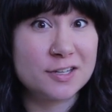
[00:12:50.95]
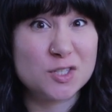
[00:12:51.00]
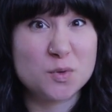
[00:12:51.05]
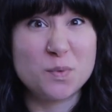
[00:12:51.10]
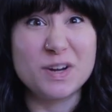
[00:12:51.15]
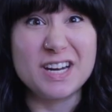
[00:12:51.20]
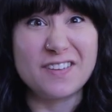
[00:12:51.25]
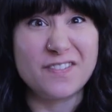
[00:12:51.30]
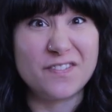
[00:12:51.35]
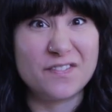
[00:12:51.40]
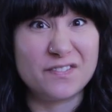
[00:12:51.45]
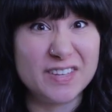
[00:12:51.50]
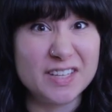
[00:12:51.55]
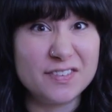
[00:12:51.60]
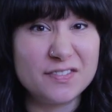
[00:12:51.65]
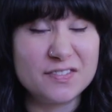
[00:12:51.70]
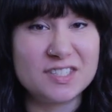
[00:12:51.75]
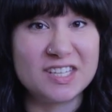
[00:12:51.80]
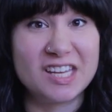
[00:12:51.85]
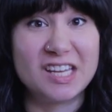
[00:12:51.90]

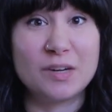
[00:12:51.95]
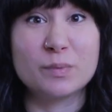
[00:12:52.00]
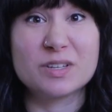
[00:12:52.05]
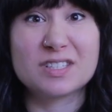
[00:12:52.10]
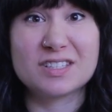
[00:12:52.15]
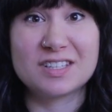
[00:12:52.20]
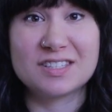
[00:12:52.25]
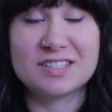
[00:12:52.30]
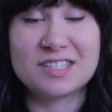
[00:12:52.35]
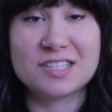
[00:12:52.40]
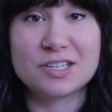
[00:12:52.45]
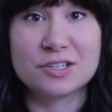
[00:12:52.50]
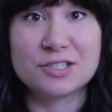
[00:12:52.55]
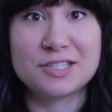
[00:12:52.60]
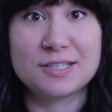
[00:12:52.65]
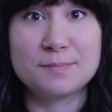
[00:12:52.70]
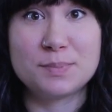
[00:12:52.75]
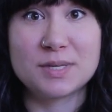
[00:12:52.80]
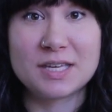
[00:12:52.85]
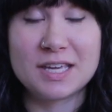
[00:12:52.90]
2015 was considered
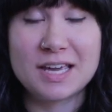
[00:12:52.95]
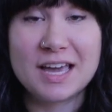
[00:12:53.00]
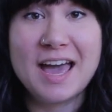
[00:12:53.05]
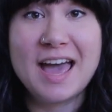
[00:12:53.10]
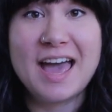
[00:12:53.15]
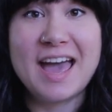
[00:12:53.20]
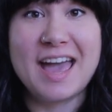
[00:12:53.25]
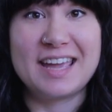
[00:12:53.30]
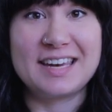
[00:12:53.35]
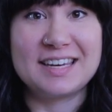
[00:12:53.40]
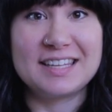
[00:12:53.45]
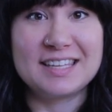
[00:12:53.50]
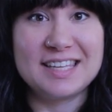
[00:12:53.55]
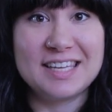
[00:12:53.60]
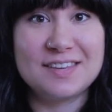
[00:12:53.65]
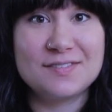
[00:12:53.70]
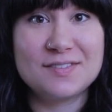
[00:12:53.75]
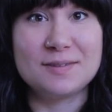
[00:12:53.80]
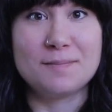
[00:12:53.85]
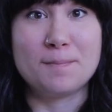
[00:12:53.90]
to be an
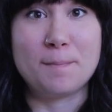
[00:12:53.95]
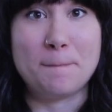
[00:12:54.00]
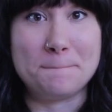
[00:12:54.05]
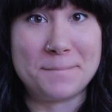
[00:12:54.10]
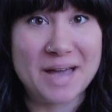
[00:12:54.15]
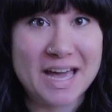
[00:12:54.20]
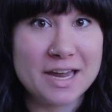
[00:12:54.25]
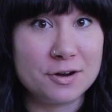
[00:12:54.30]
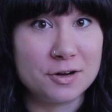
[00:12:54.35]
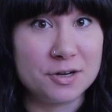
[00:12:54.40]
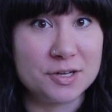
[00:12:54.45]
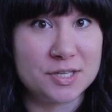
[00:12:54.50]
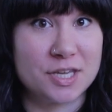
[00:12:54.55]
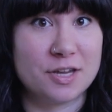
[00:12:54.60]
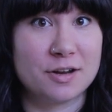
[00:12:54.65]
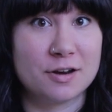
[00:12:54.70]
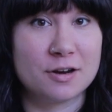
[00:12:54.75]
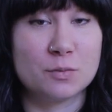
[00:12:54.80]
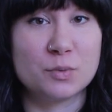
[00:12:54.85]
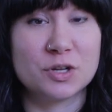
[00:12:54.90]
even better
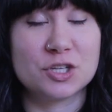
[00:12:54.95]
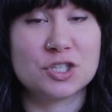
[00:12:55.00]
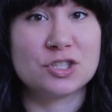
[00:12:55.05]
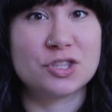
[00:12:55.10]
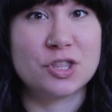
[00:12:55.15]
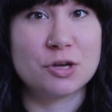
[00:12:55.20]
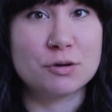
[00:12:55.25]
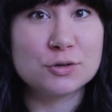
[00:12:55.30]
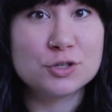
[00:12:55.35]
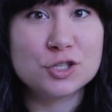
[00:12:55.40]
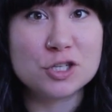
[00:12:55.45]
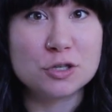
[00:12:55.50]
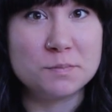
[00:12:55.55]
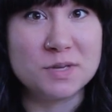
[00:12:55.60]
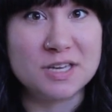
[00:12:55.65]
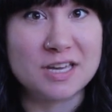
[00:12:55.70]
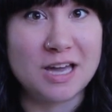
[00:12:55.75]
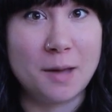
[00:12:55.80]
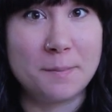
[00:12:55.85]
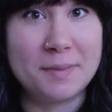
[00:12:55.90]
year, which those should
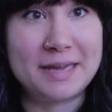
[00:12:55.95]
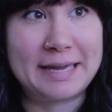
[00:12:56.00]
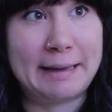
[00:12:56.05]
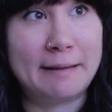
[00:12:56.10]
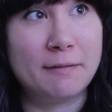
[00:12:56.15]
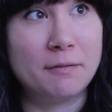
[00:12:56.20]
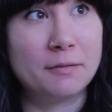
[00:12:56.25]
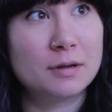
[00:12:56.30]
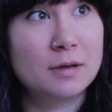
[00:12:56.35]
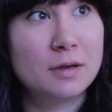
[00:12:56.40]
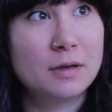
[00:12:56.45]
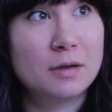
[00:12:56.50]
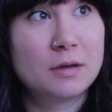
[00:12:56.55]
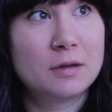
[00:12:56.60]
be coming out